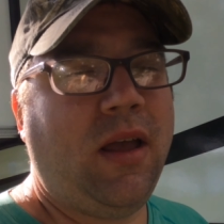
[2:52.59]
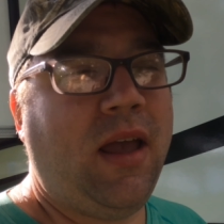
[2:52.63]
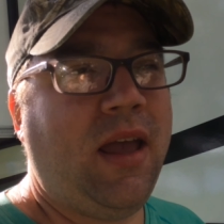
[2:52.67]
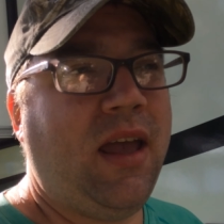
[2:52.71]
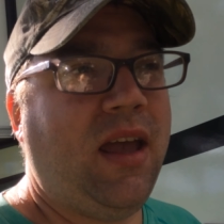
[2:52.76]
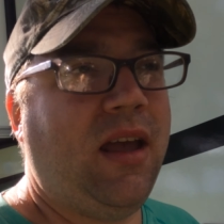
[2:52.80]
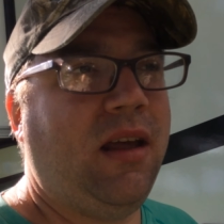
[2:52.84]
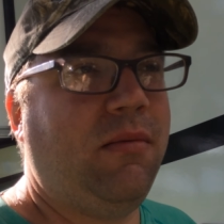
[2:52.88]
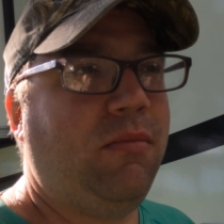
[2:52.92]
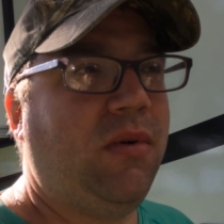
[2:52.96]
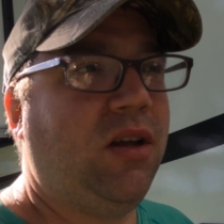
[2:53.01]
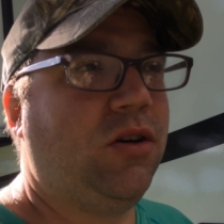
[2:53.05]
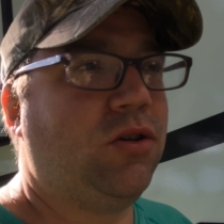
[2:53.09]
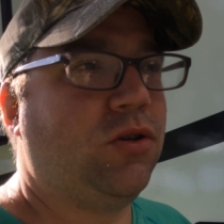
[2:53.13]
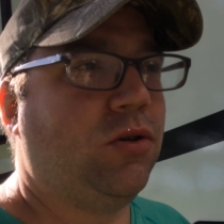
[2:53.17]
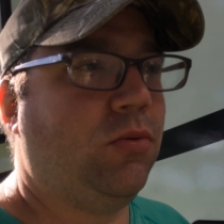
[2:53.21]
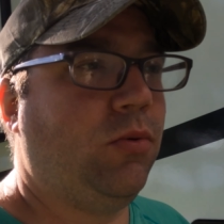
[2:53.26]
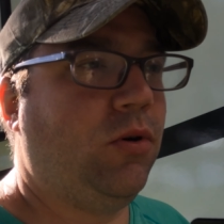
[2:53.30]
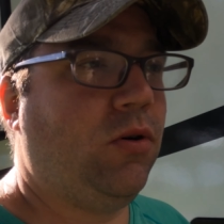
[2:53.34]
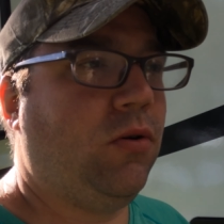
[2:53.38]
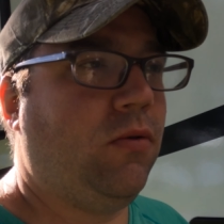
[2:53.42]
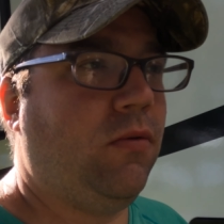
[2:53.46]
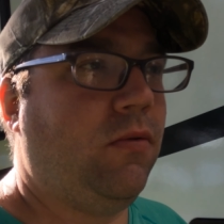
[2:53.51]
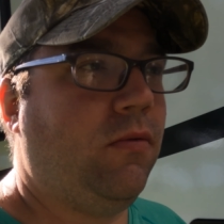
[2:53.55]
and make sure
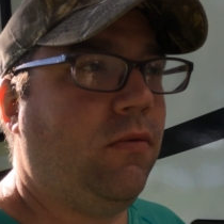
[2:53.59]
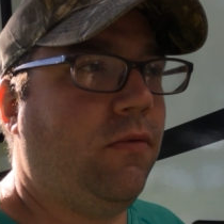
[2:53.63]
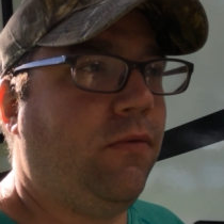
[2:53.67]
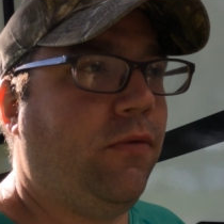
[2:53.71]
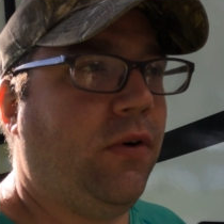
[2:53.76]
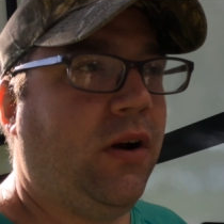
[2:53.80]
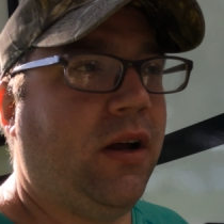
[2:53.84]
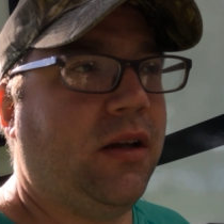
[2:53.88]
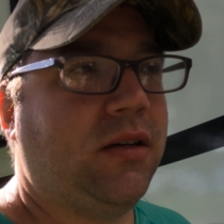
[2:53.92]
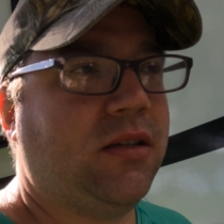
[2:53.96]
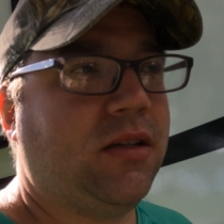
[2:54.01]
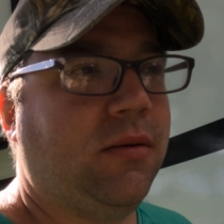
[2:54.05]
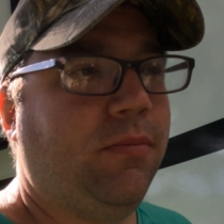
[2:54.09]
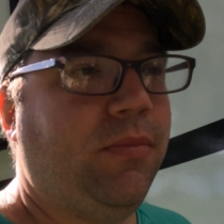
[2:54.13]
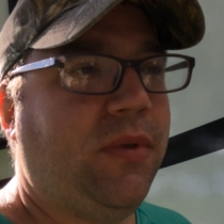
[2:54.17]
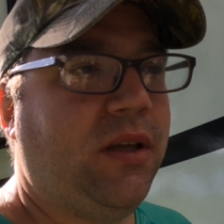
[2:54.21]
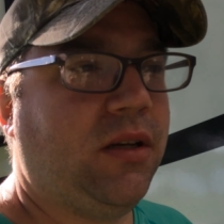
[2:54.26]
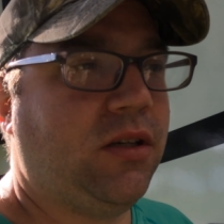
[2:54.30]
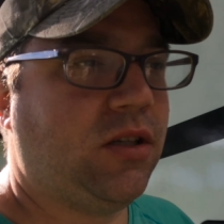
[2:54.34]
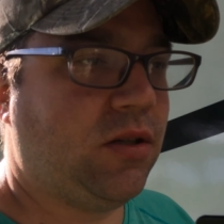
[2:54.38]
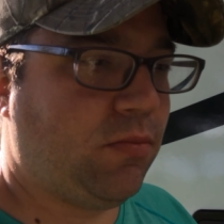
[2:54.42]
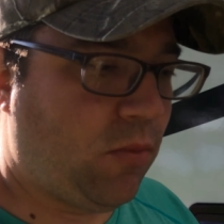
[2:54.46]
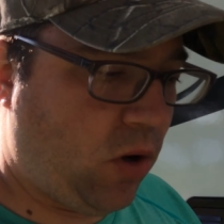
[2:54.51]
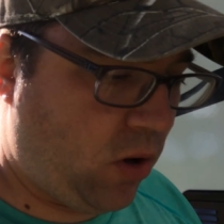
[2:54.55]
we don't forget
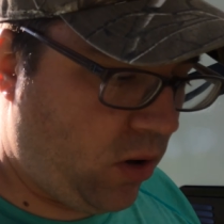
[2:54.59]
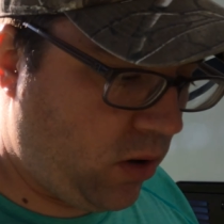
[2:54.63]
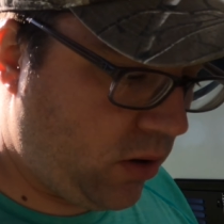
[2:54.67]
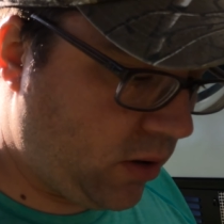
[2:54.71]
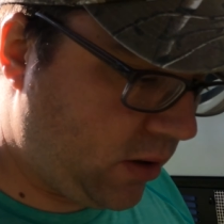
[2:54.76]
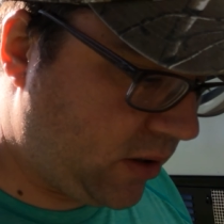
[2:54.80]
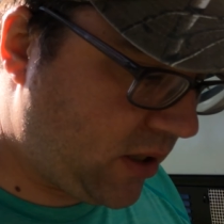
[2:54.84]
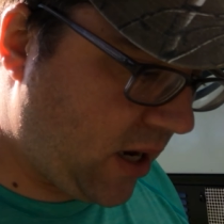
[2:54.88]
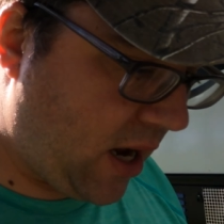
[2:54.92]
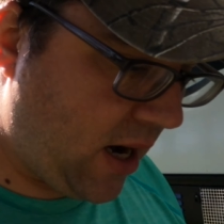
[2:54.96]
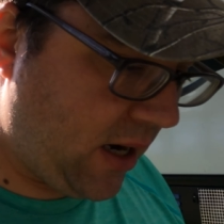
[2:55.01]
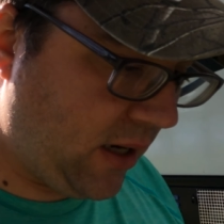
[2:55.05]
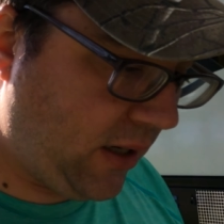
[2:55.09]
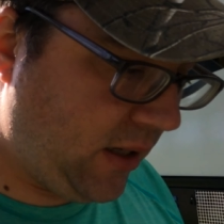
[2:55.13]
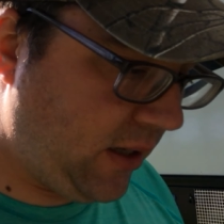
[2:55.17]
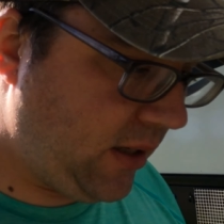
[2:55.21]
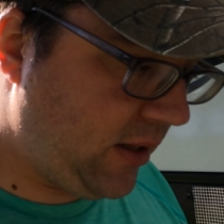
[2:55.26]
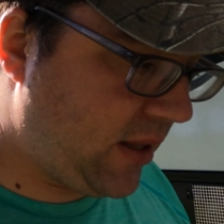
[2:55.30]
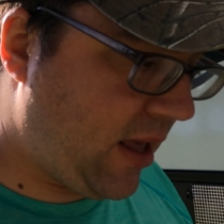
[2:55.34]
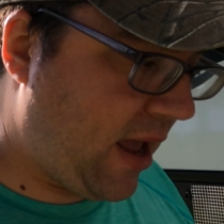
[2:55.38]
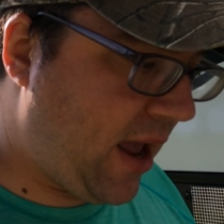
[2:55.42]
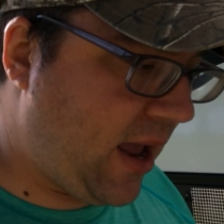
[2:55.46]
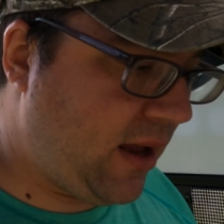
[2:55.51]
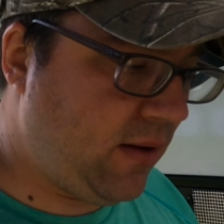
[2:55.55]
something small or
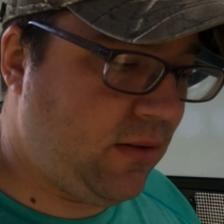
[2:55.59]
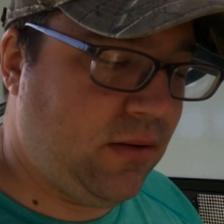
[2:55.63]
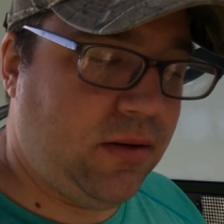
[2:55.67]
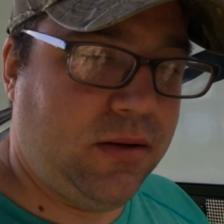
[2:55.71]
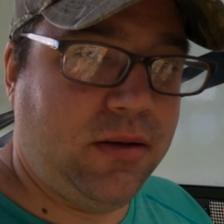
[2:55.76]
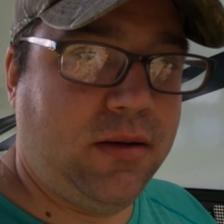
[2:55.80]
tiny that